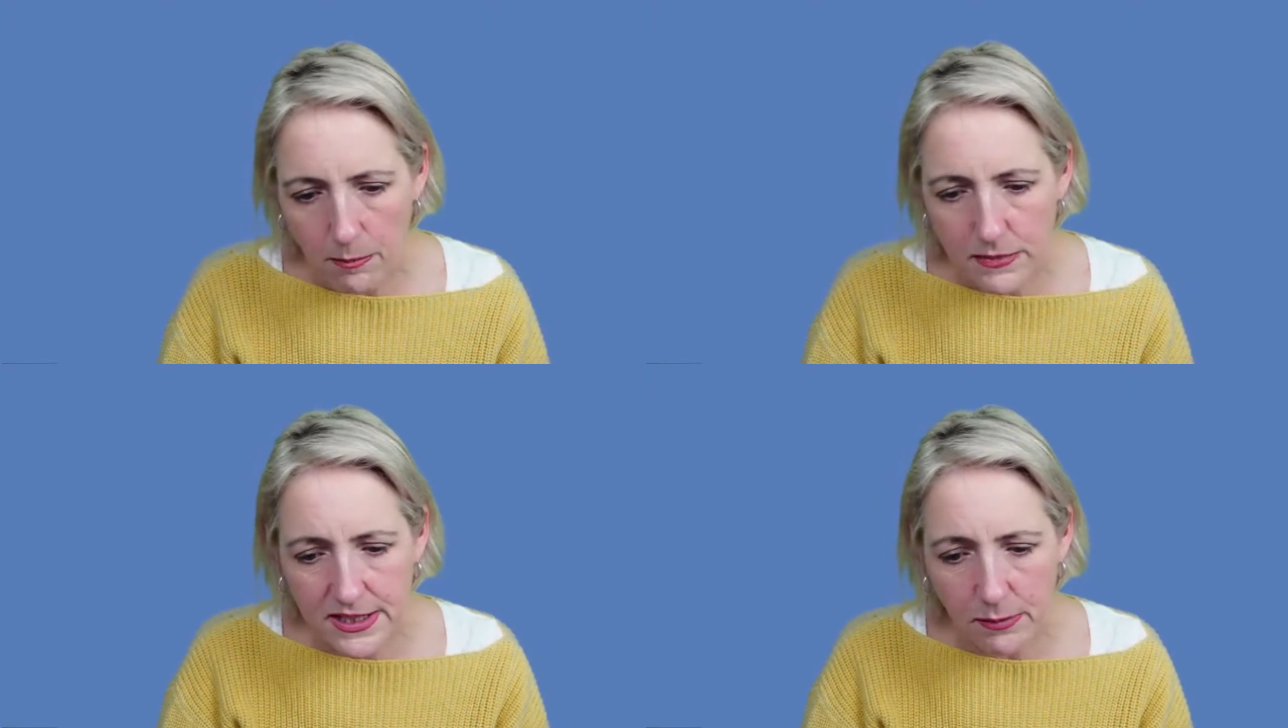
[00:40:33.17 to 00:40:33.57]

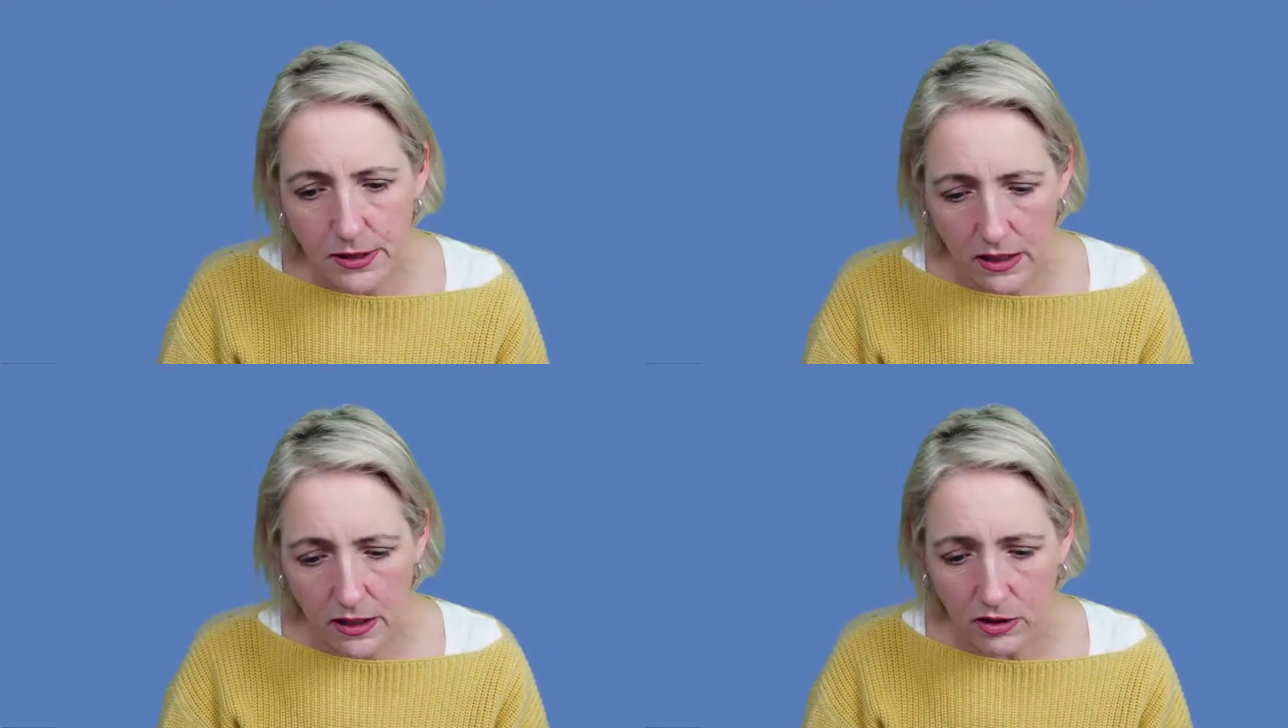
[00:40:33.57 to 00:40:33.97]

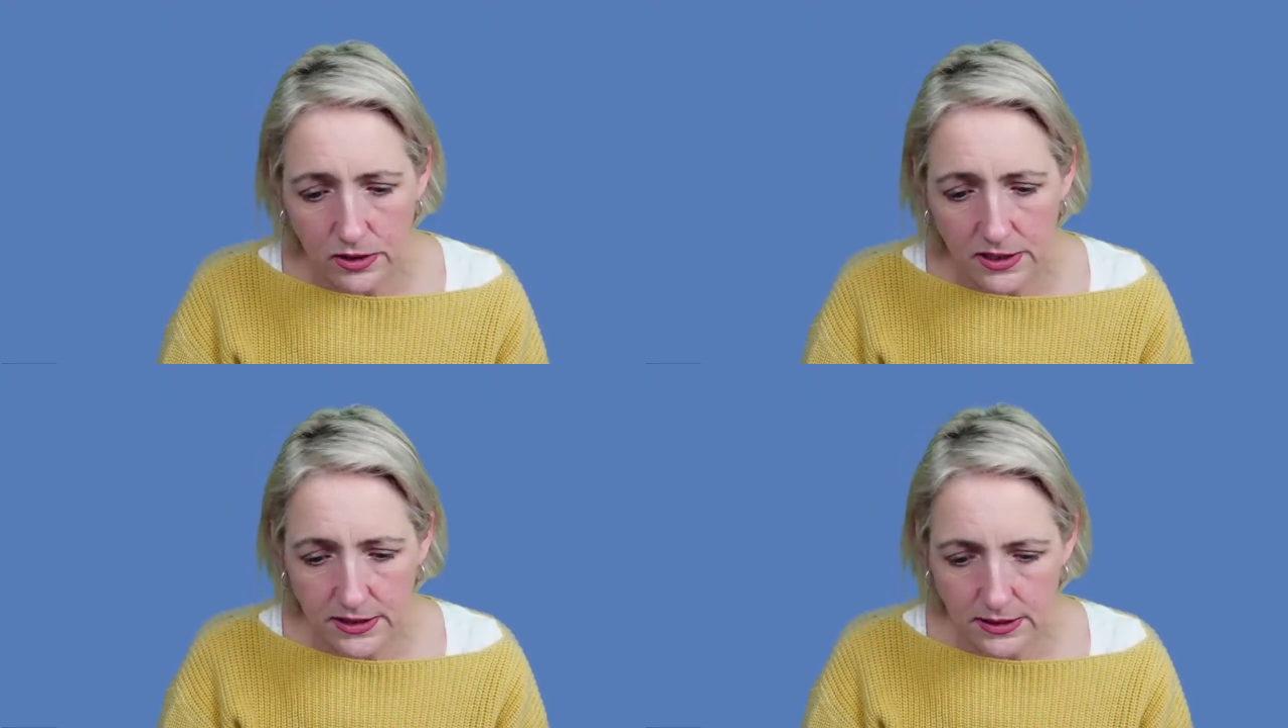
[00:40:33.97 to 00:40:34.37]
Something
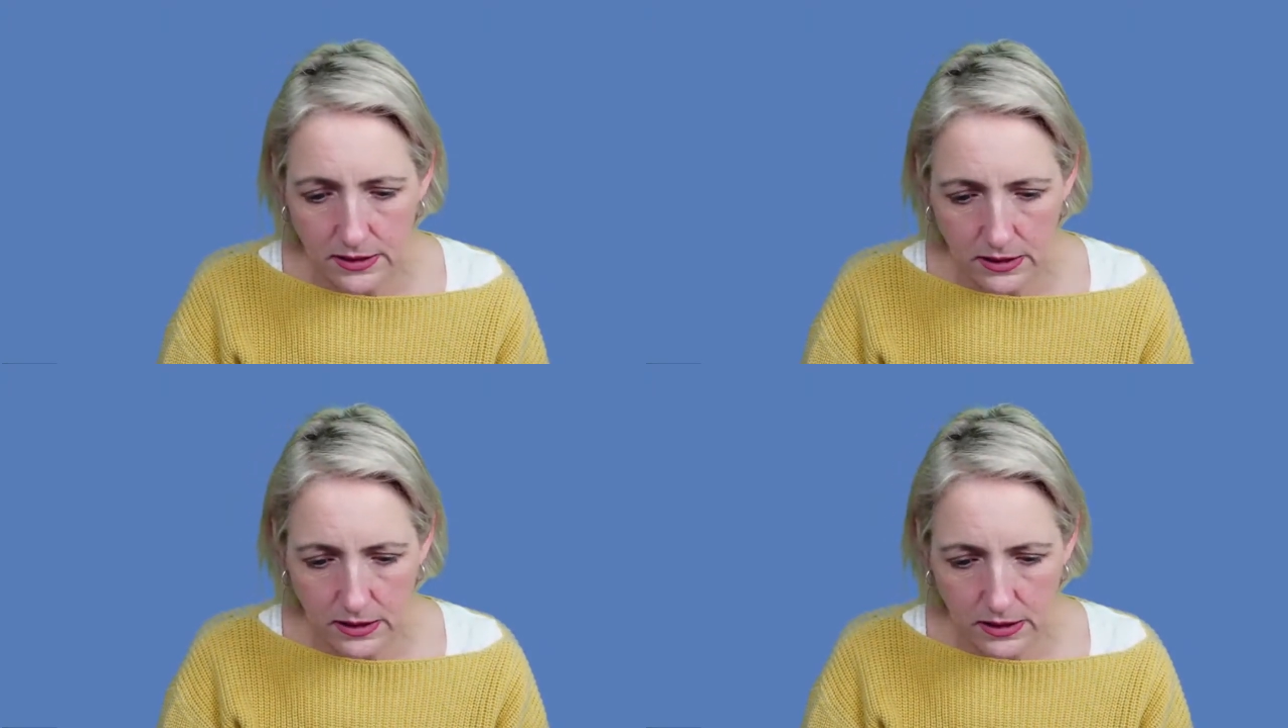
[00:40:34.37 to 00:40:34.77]
else
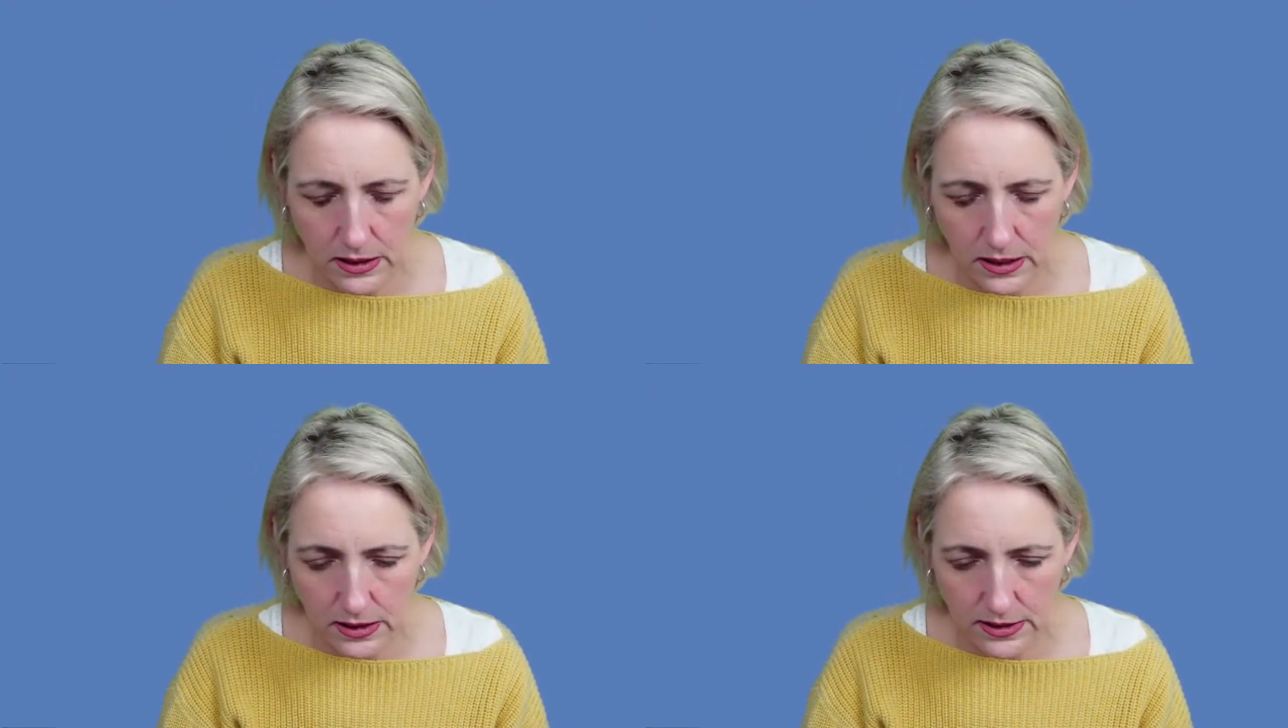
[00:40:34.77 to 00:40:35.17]

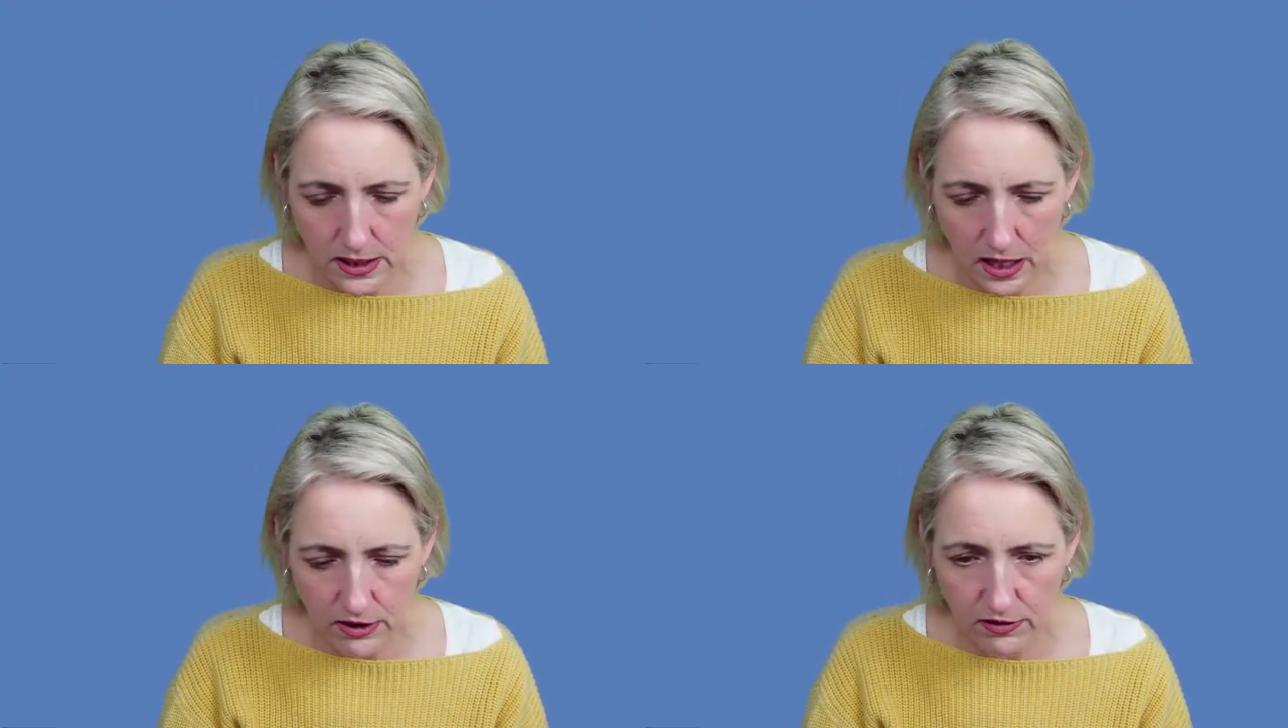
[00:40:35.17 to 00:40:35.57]
is
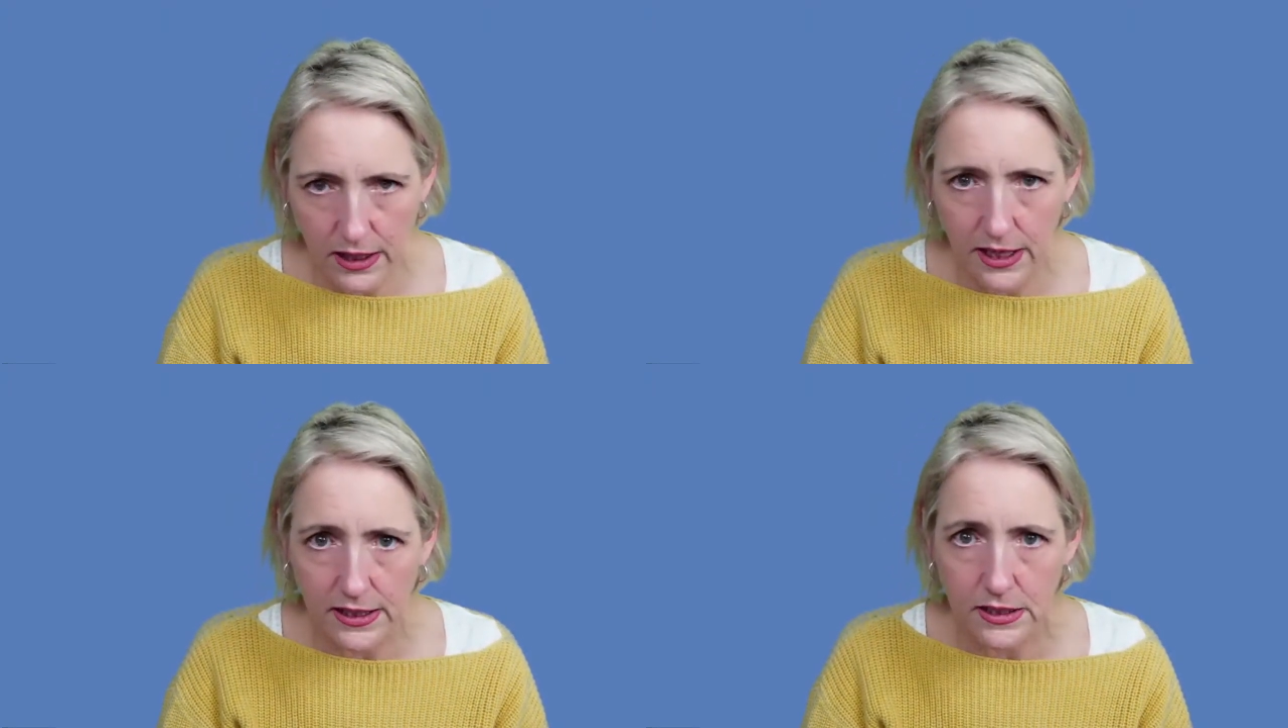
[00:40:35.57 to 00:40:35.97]
I'd
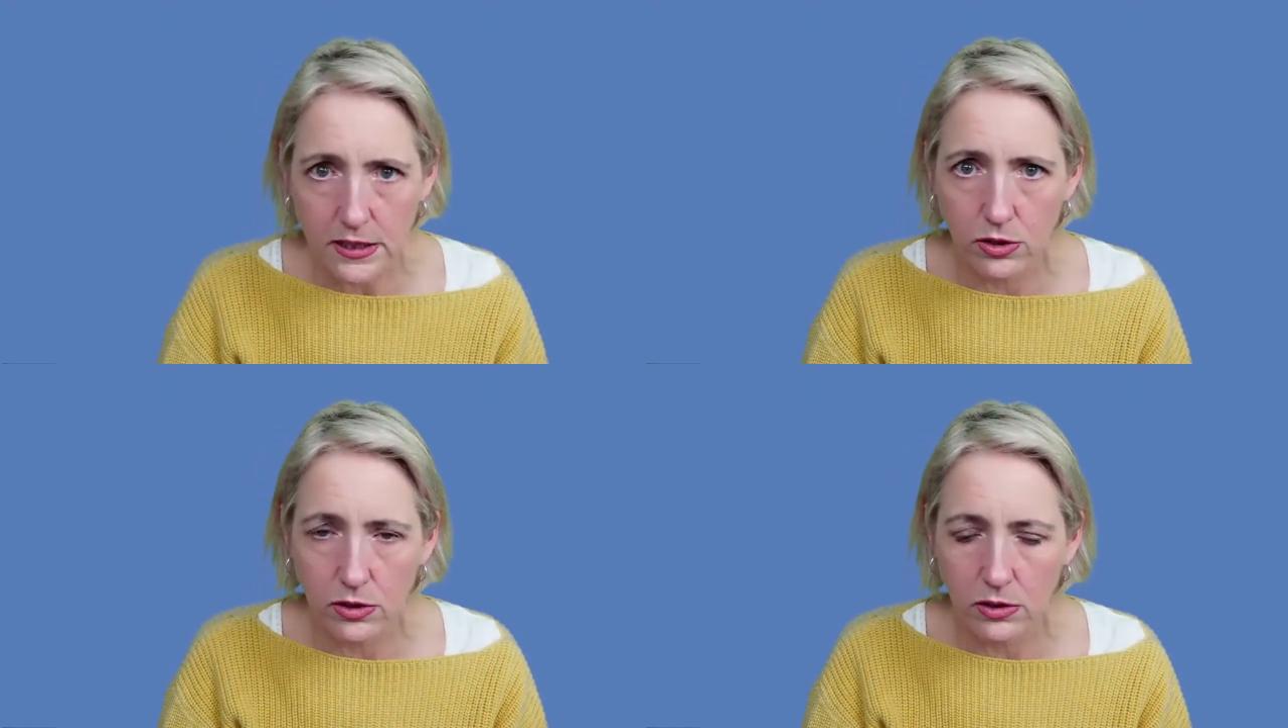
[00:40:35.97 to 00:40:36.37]
really like
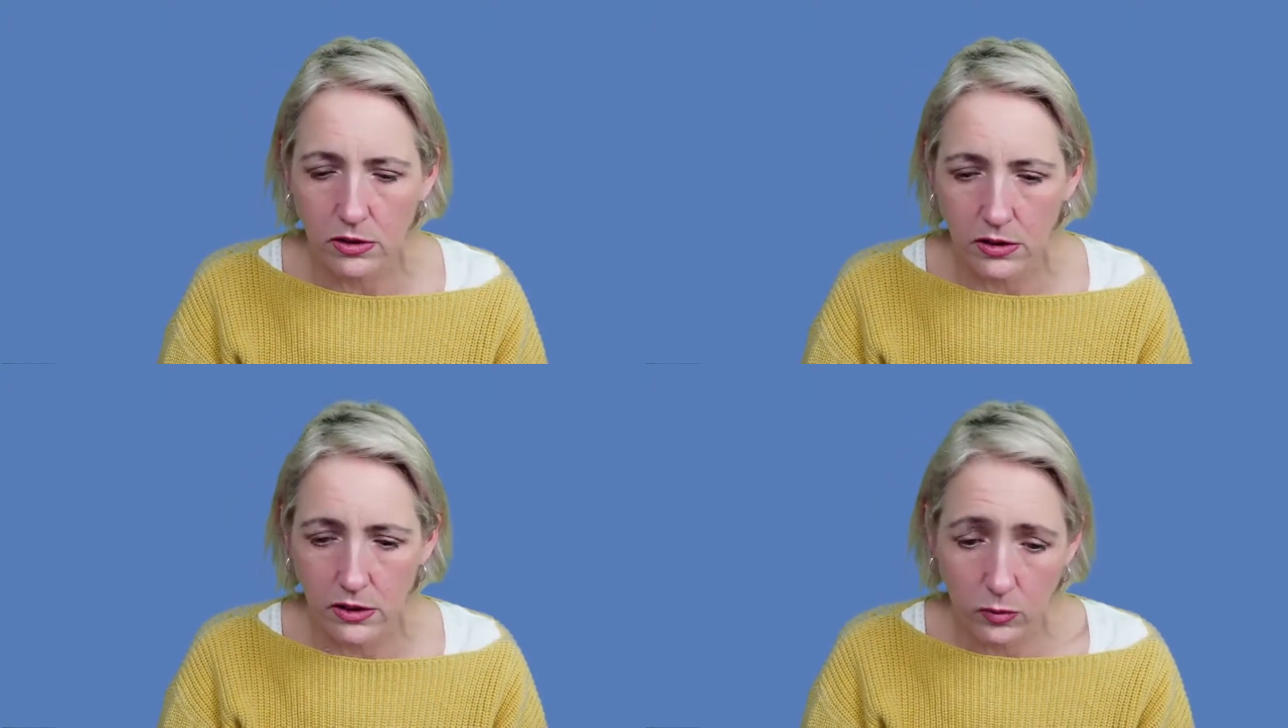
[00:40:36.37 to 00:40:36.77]
to,